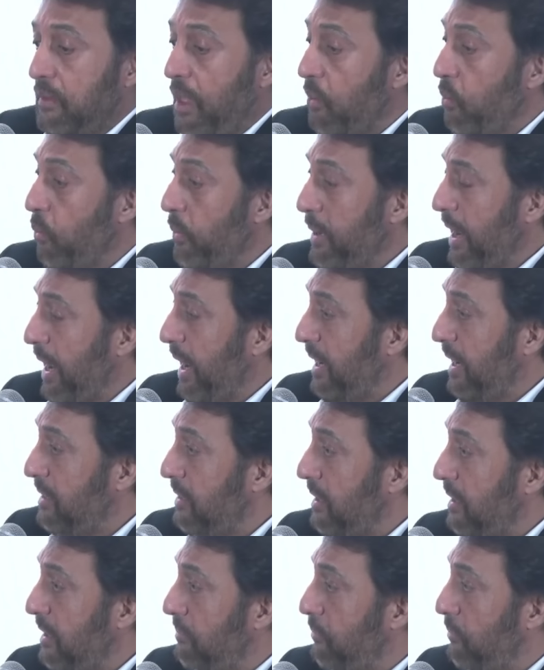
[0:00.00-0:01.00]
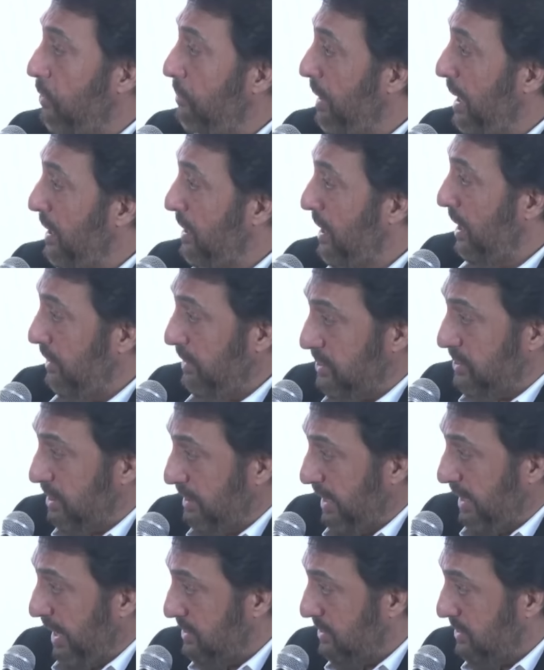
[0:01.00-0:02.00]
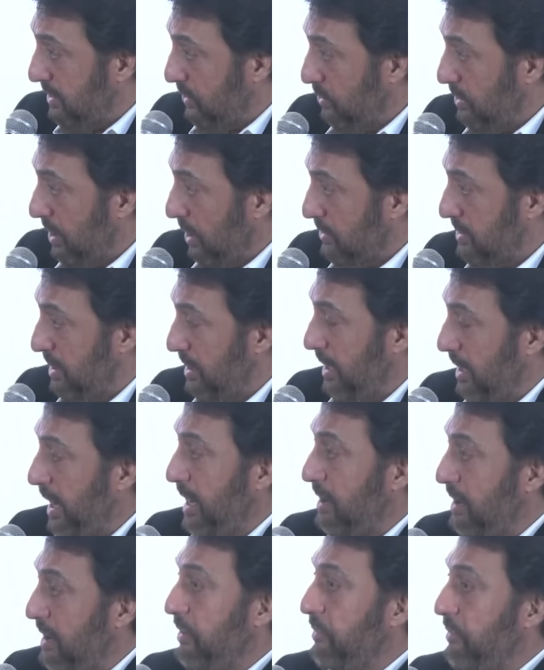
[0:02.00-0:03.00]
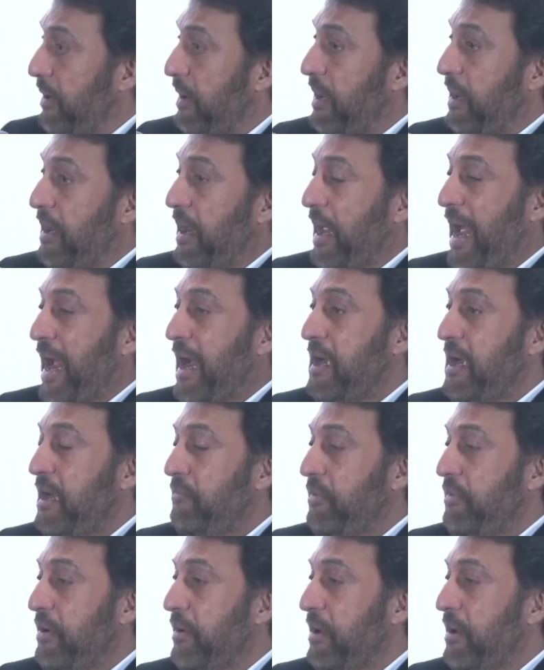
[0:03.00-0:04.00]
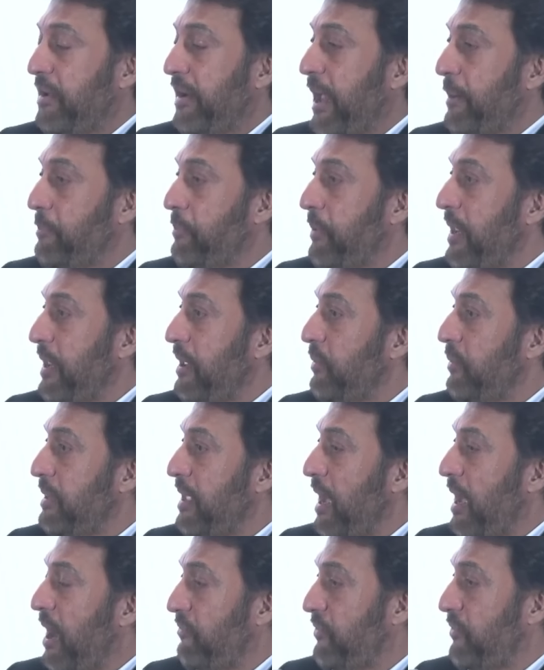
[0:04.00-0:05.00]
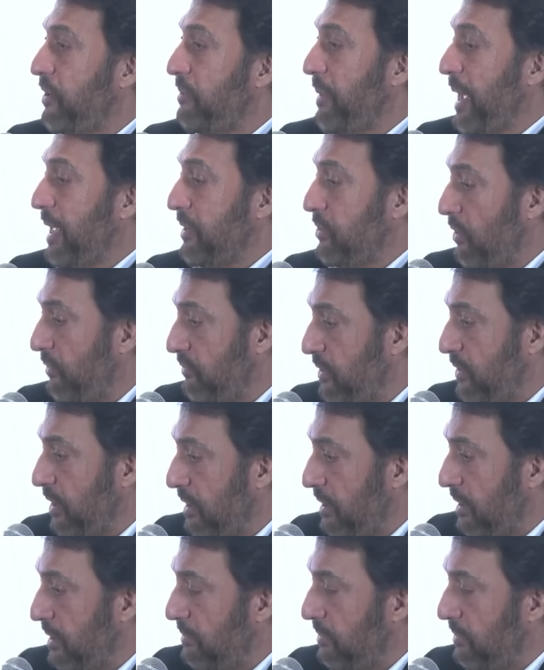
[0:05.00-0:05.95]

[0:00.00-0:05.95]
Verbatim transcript: we had the Mumbai terrorist attacks in 2009. We were right. hand, we were grappling with the aftermath of the